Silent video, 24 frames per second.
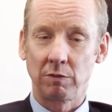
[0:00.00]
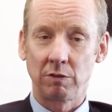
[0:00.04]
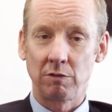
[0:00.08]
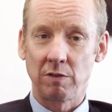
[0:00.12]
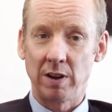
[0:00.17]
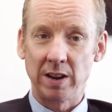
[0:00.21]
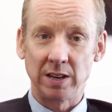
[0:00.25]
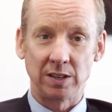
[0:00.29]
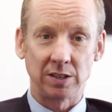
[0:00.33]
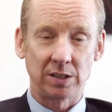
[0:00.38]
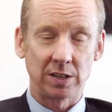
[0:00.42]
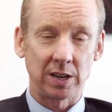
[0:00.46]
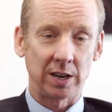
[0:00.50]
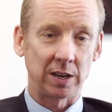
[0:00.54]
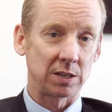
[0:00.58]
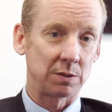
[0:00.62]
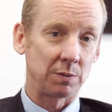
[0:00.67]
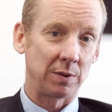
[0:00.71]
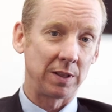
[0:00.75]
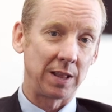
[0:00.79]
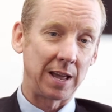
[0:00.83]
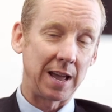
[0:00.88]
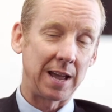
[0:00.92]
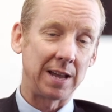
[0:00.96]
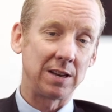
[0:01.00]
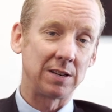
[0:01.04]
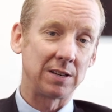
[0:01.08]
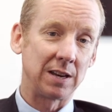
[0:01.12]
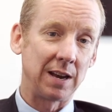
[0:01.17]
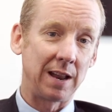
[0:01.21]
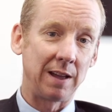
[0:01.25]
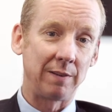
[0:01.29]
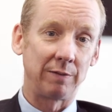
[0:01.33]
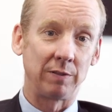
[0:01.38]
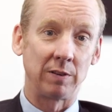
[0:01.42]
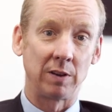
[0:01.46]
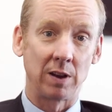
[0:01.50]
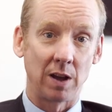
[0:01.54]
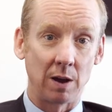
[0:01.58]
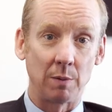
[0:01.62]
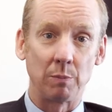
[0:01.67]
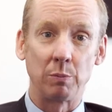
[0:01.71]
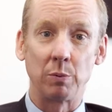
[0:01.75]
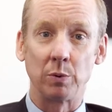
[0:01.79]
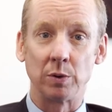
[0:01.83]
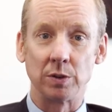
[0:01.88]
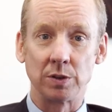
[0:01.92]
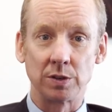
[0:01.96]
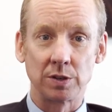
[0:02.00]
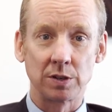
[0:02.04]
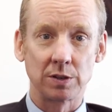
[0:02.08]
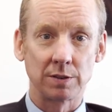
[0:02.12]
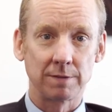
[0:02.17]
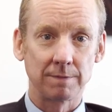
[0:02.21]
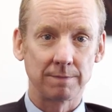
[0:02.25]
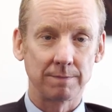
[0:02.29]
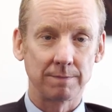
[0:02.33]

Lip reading: grade 6 when they're age 11 upwards.